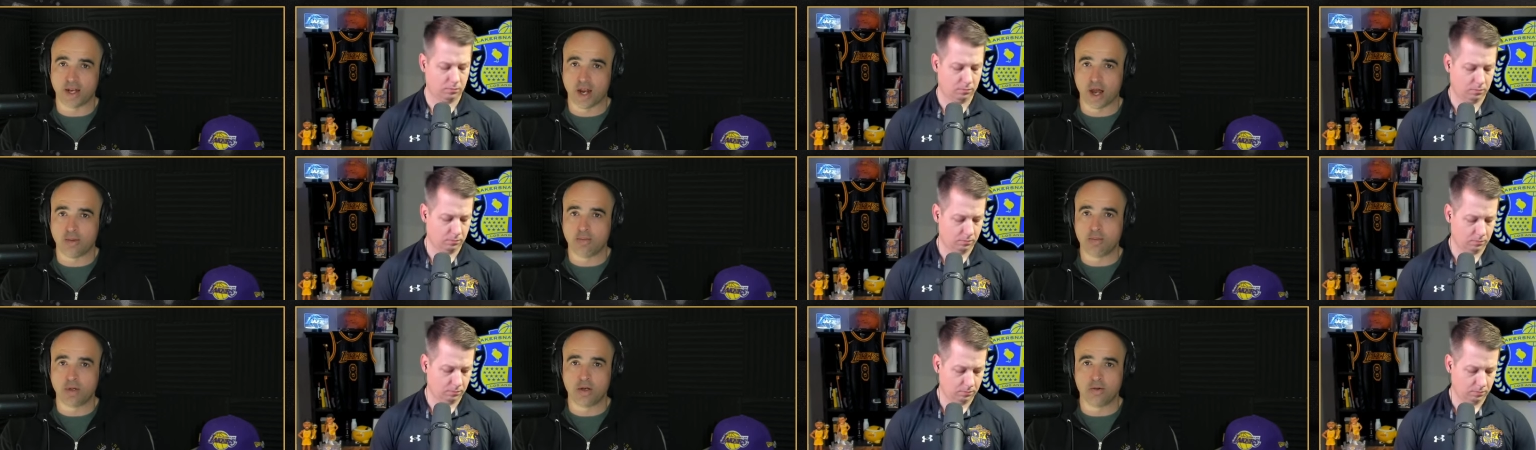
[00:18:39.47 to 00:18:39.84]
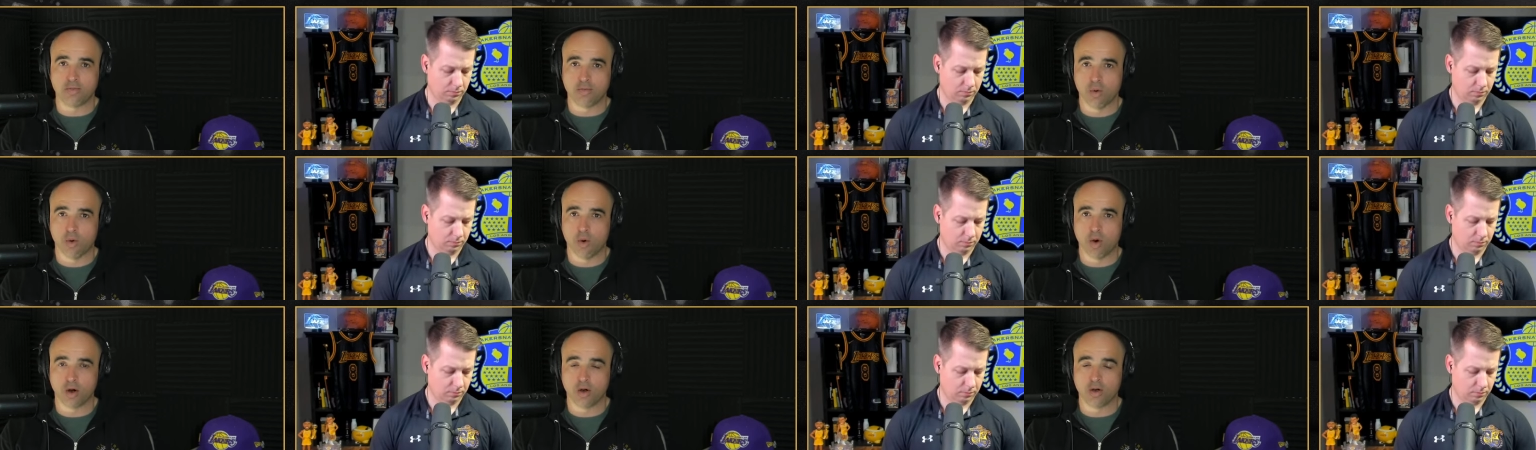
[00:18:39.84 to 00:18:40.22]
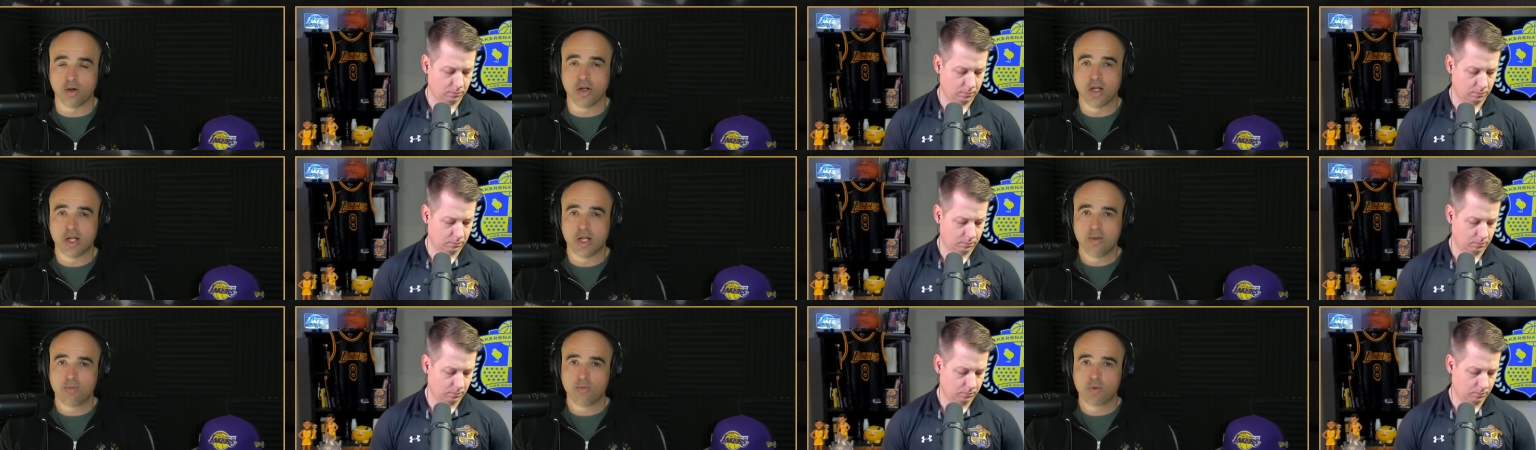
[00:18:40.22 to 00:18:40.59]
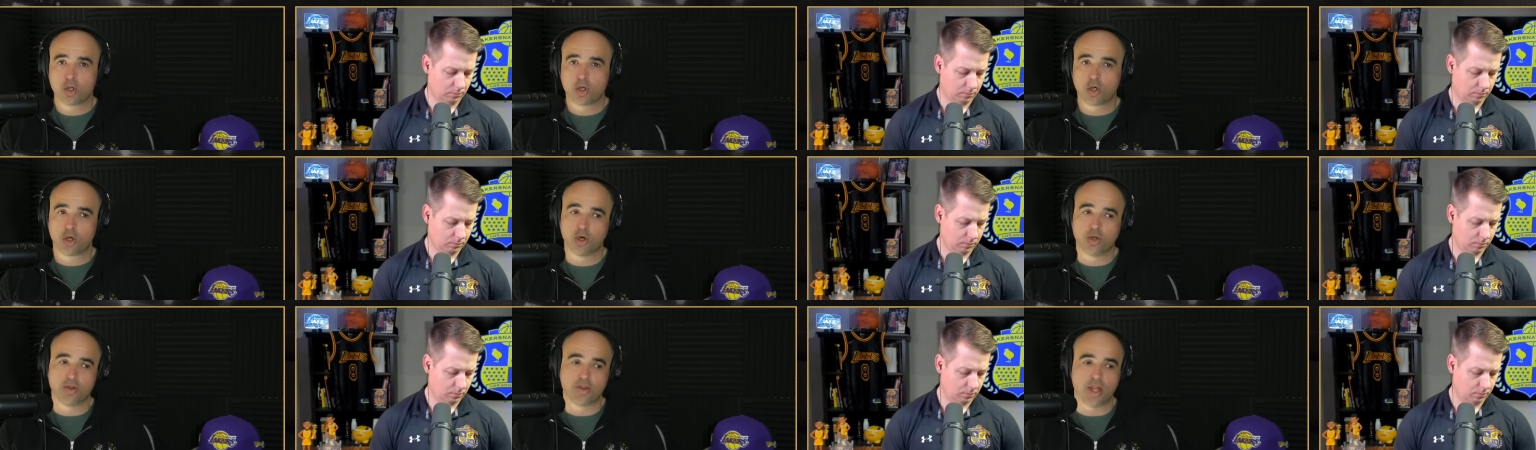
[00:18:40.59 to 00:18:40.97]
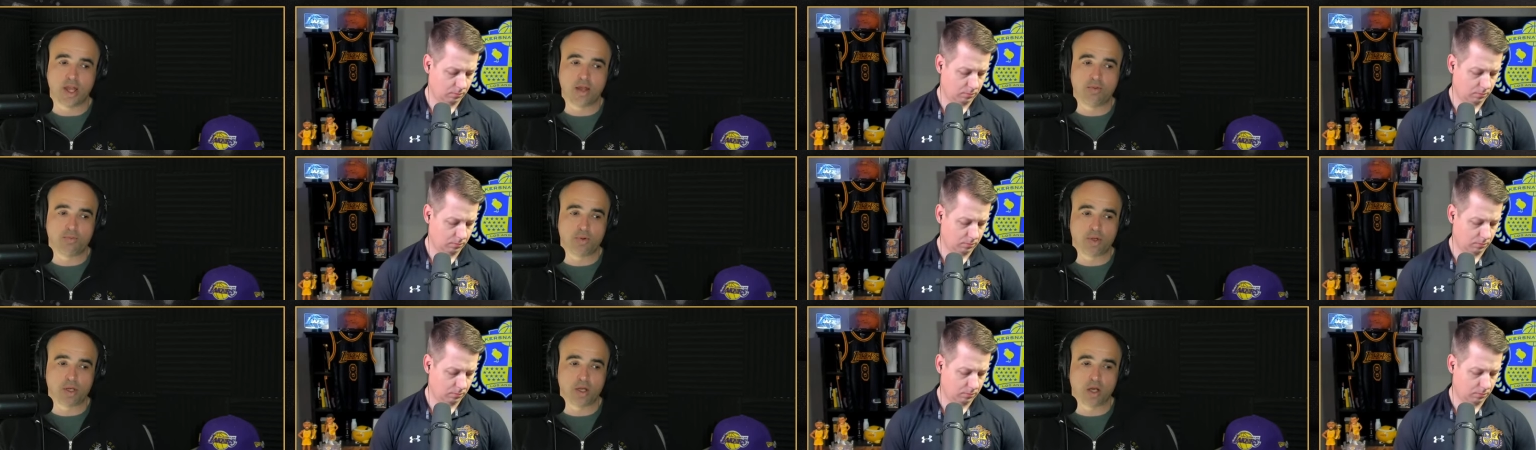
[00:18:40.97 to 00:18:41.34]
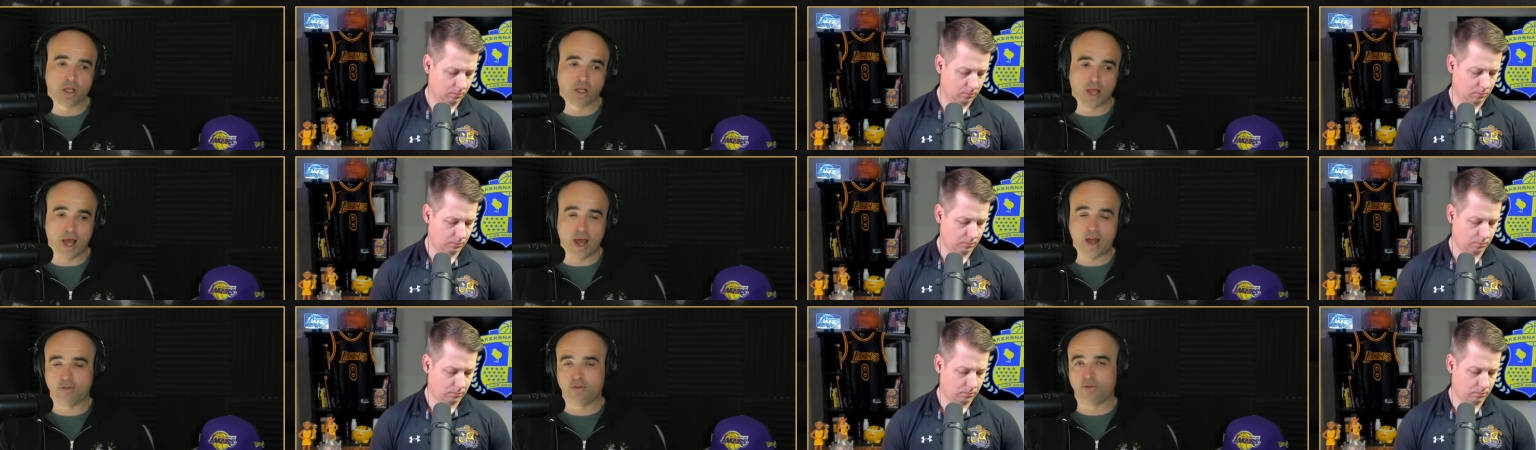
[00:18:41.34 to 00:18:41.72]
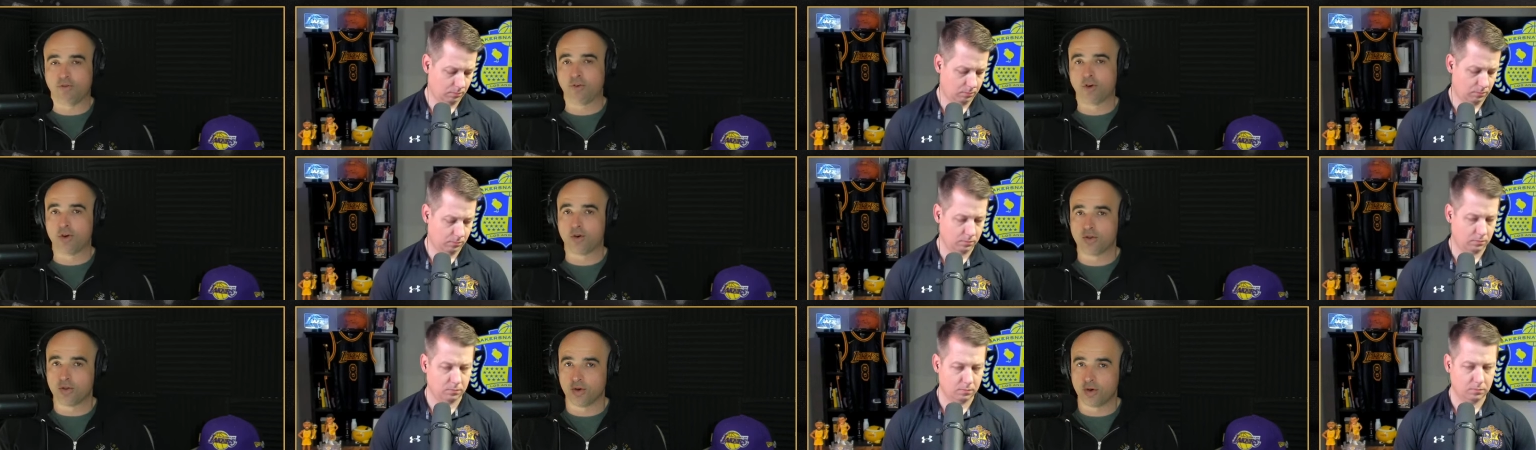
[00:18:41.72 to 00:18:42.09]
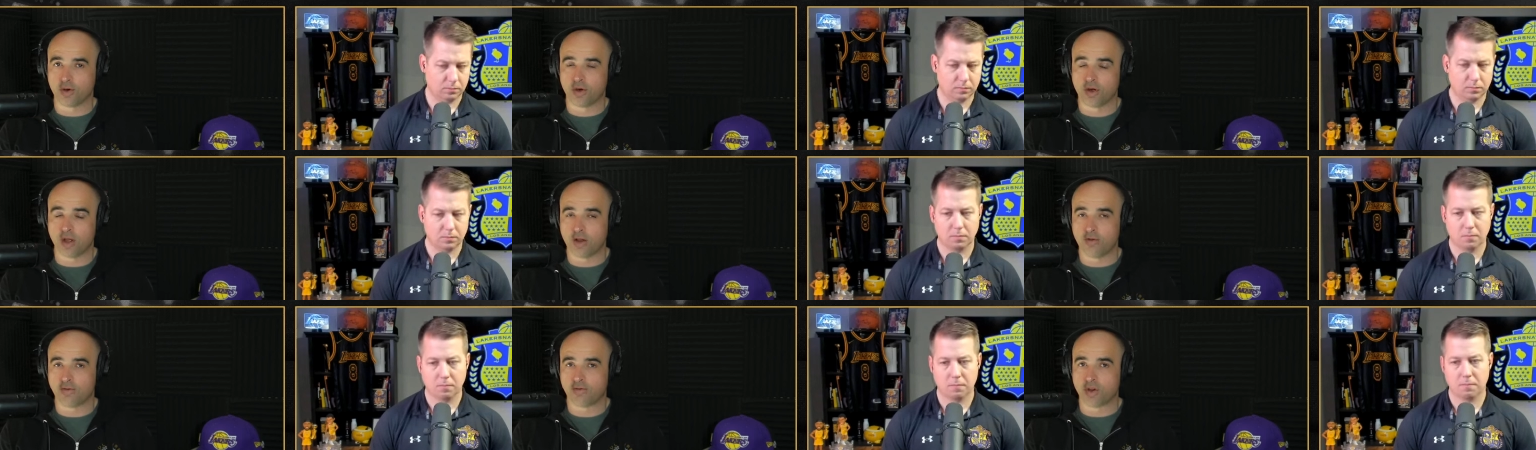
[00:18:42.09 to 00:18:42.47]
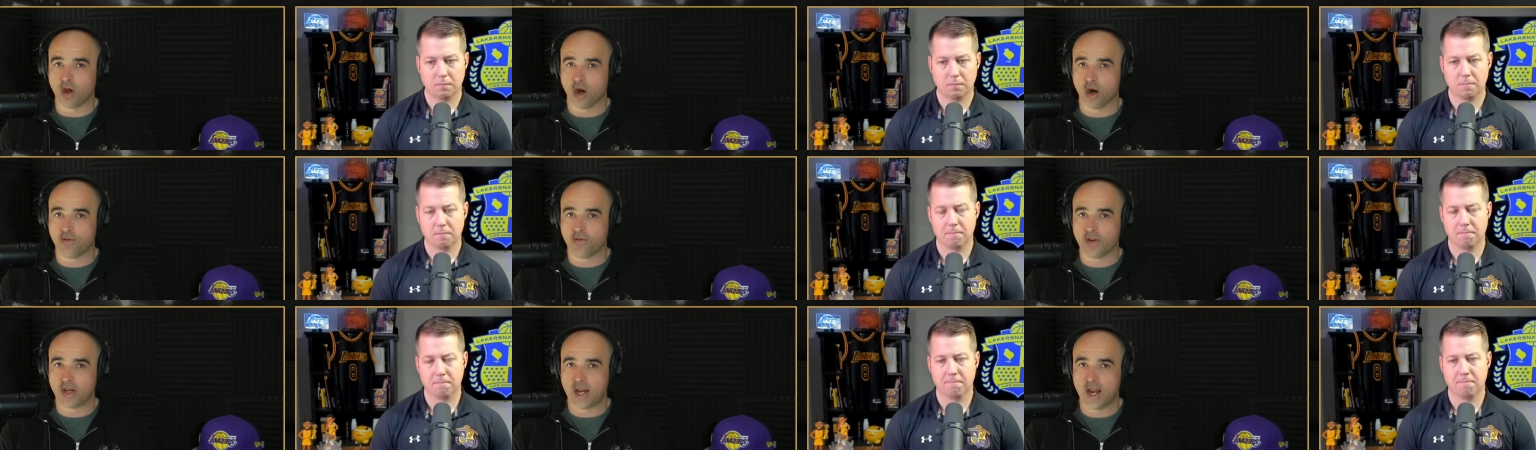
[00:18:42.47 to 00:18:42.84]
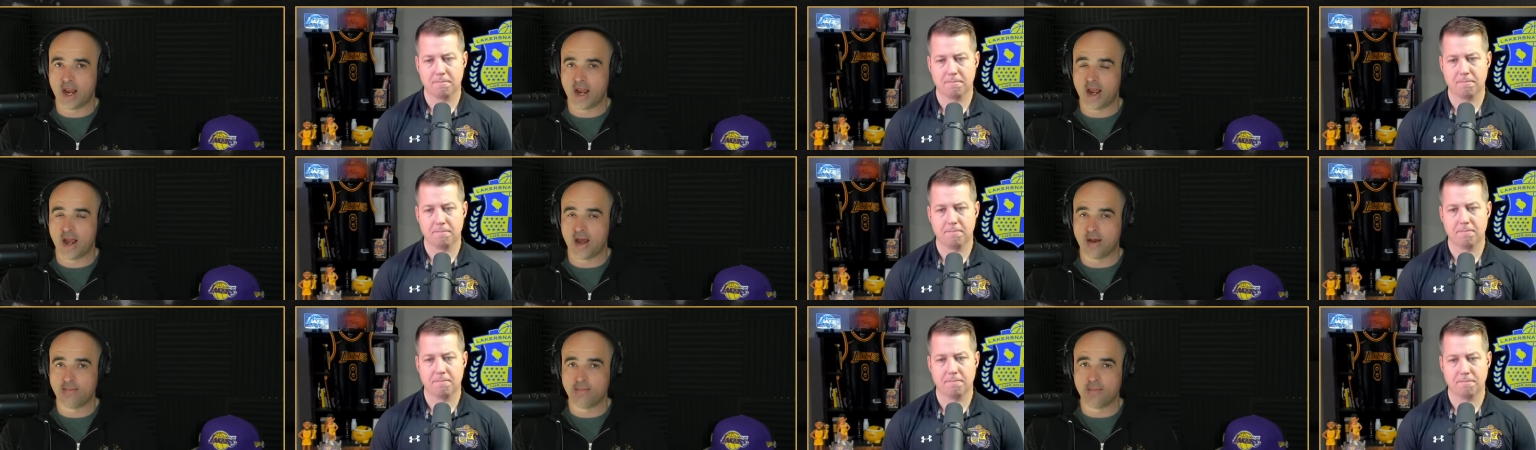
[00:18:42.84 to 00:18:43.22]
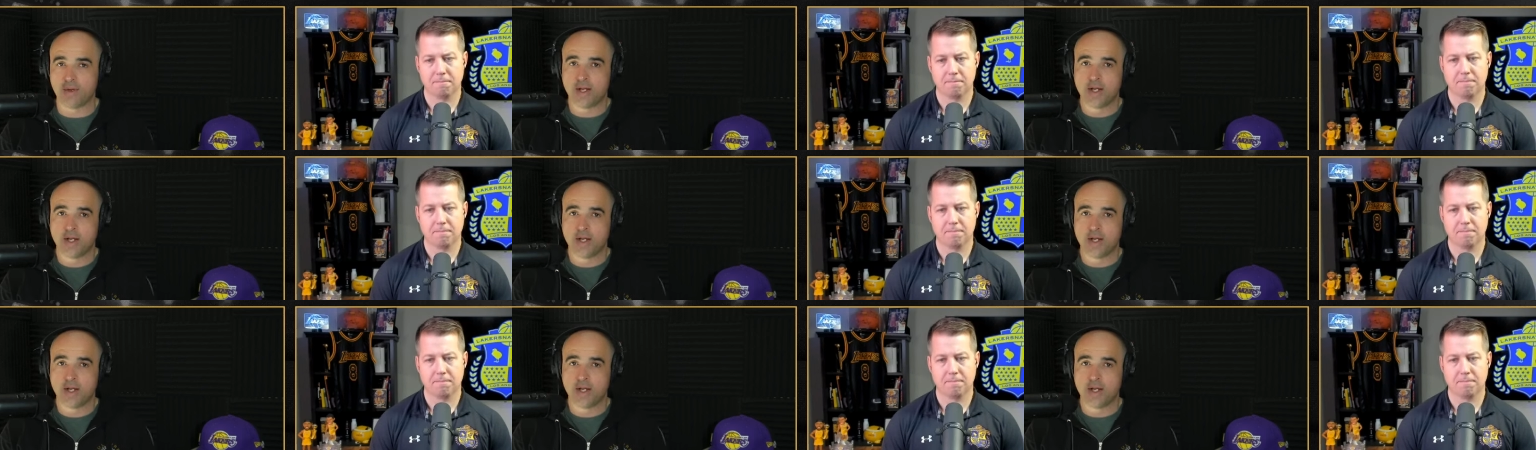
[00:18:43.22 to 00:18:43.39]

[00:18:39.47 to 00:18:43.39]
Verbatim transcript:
Speaker 1: I mean more, could they be a lot further if Darvin Ham